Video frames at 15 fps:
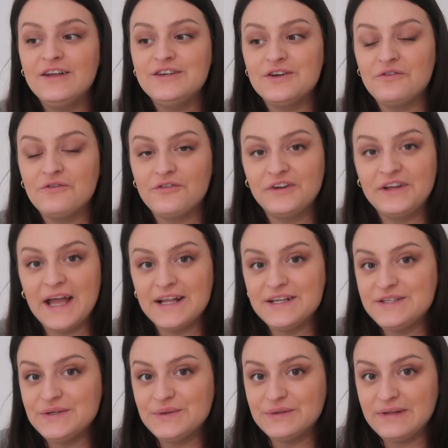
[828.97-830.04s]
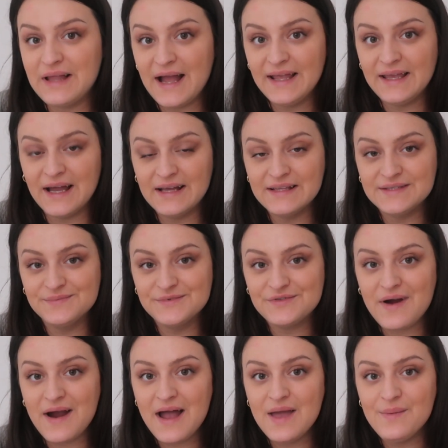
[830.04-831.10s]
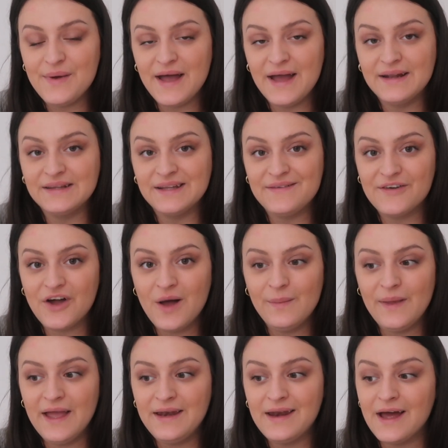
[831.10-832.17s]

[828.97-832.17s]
Don't forget to like and subscribe and leave a comment,